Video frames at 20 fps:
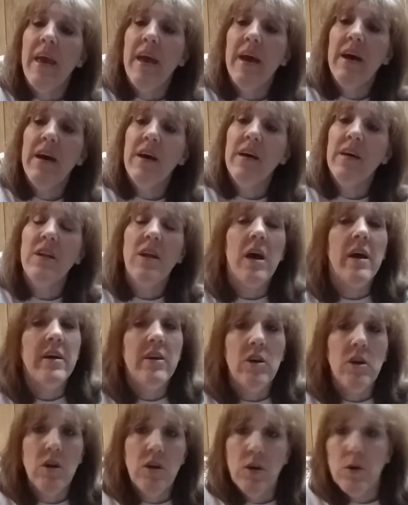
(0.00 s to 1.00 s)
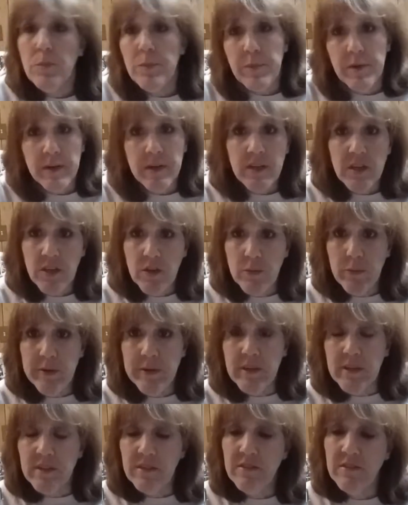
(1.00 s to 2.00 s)
and I hope you
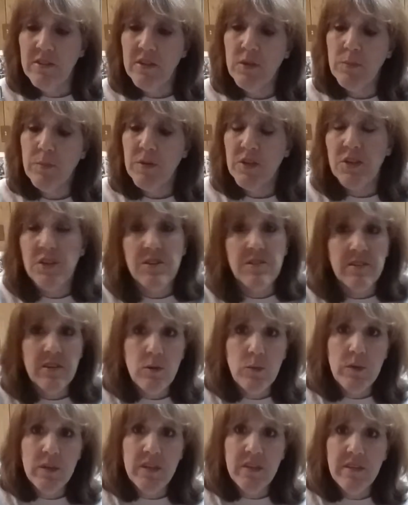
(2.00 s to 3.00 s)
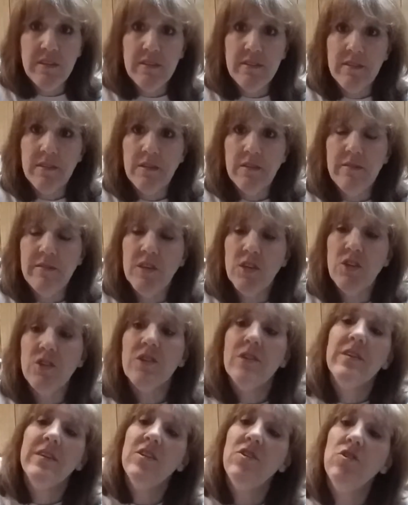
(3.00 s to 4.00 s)
will consider purchasing one of these in the future
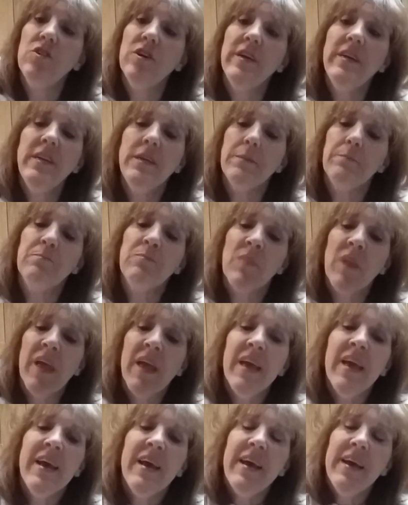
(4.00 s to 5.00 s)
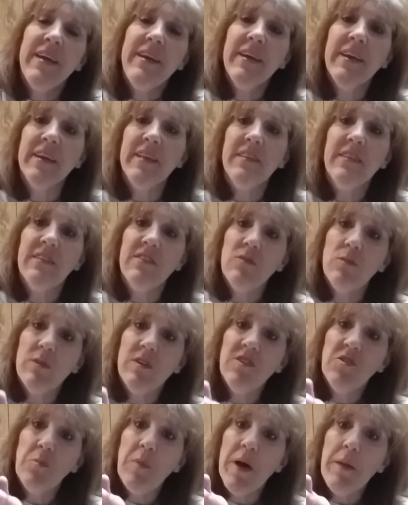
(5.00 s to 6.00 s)
and enjoying them. And again, this one
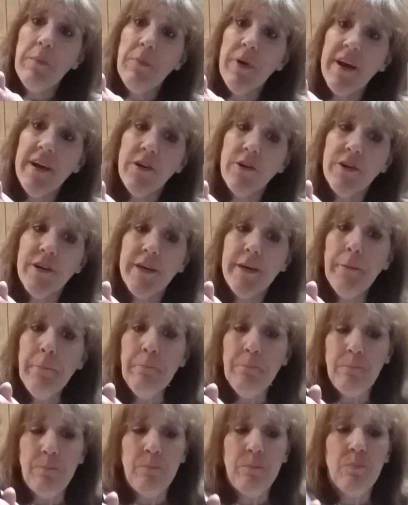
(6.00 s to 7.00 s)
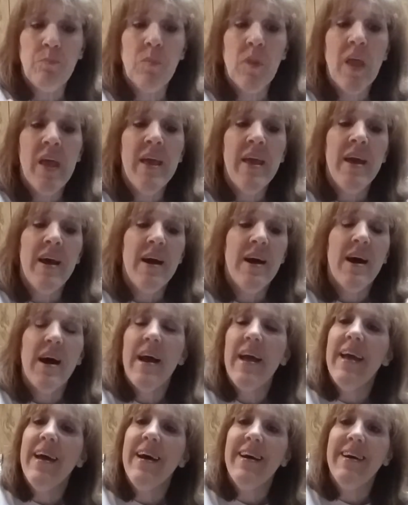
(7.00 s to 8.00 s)
is by Pyora,
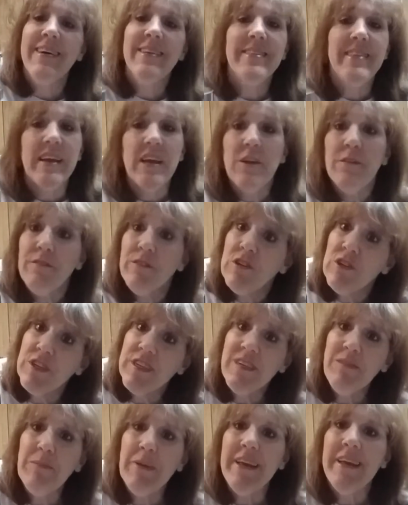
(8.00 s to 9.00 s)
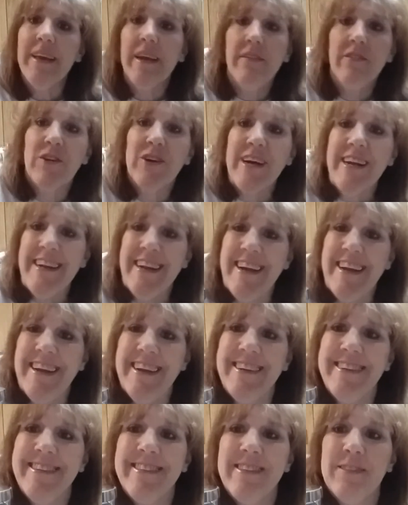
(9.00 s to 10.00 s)
and thank you for joining me. You have a great night.